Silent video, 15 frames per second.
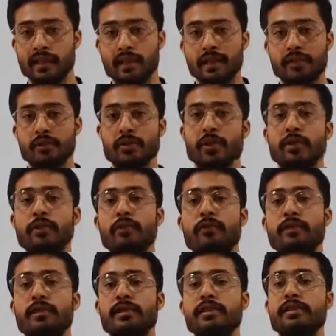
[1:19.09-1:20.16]
So you
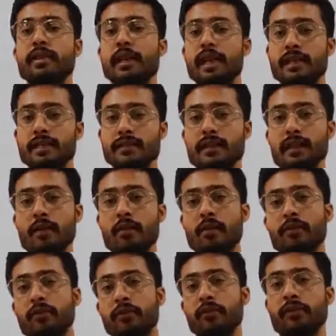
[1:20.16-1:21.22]
just cancel
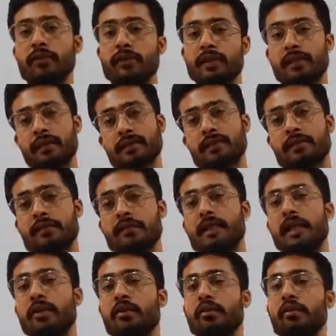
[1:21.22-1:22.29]
out few things, then
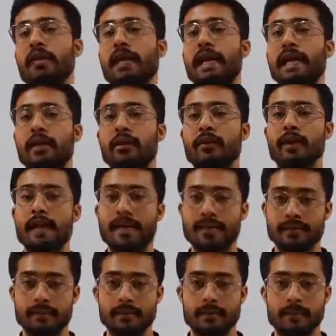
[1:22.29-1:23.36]
you will get your
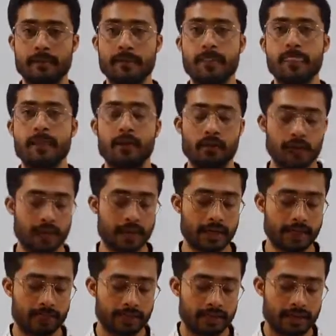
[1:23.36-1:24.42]
answer.
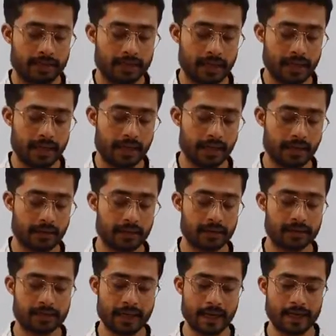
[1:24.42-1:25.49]
Okay, then the
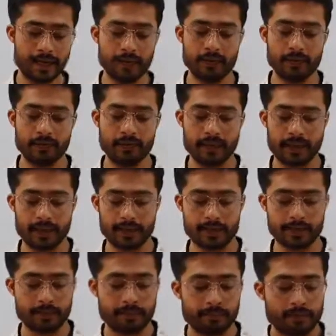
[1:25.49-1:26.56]
second one, that is
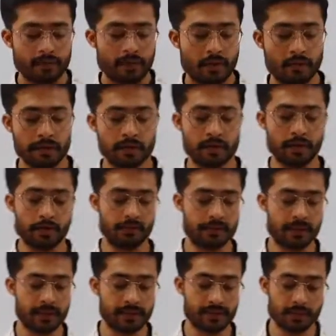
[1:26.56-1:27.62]
which of
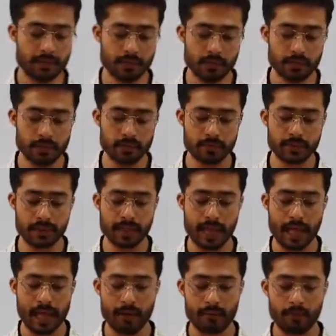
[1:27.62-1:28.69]
this moves with
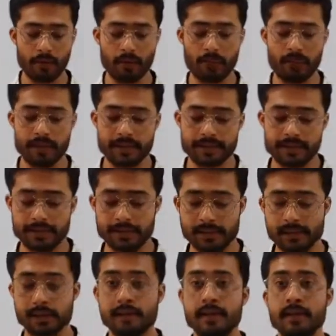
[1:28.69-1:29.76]
help of bristles.
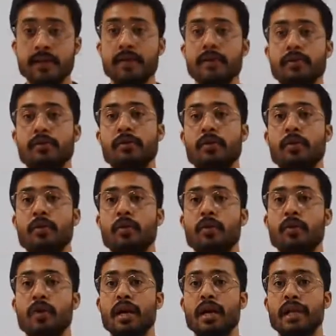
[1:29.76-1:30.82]
So
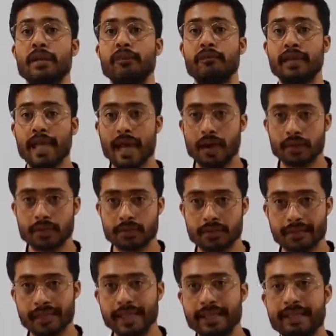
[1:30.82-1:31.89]
we have
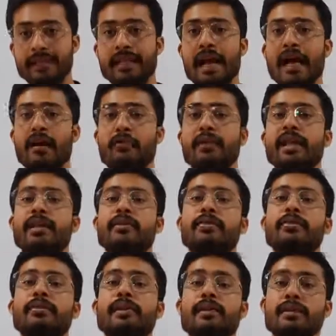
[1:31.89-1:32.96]
studied that when you
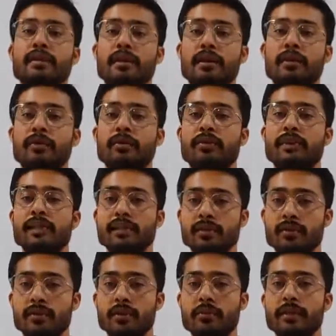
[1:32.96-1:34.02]
just come to this
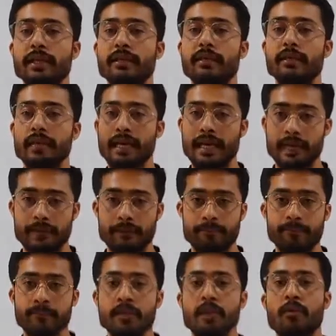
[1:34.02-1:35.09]
school, we know that
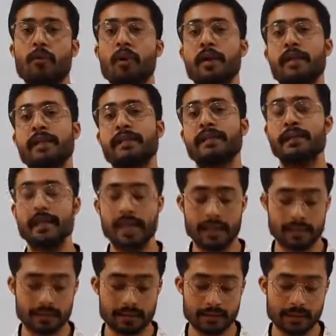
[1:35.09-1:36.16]
what is the
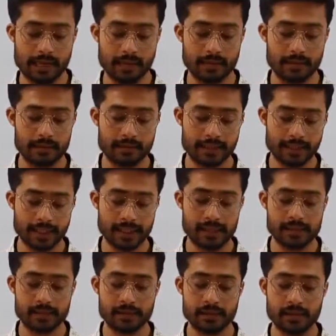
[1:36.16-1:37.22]
answer, that snails,
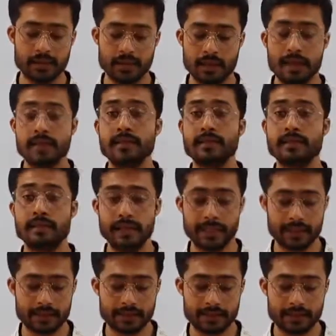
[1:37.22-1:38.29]

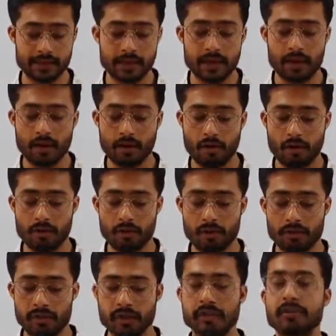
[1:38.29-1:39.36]
snakes,
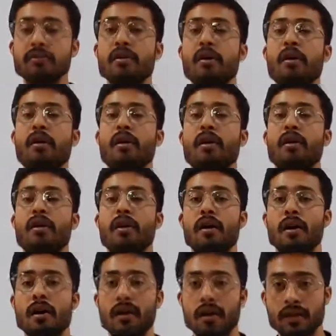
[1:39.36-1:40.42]
cockroaches, or
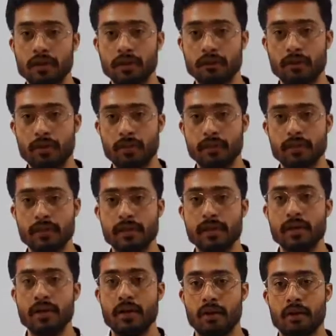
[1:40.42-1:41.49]
earthworms.
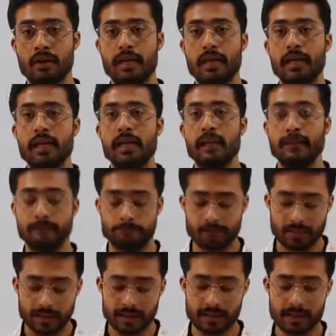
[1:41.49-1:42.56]
Okay,
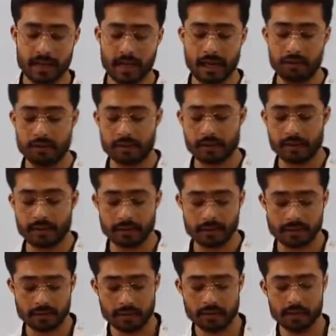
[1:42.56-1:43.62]
then after
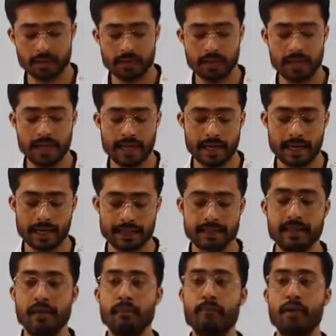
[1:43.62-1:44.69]
third one, an
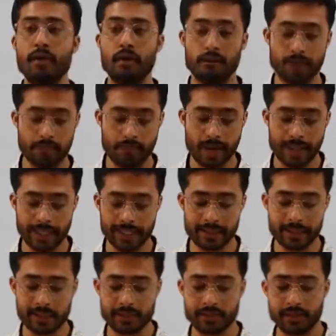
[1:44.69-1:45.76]
example of
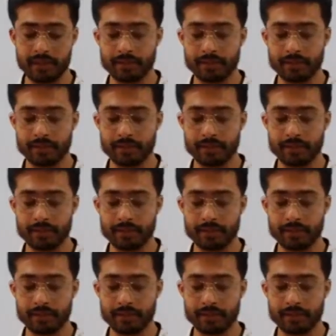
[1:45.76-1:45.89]
migration.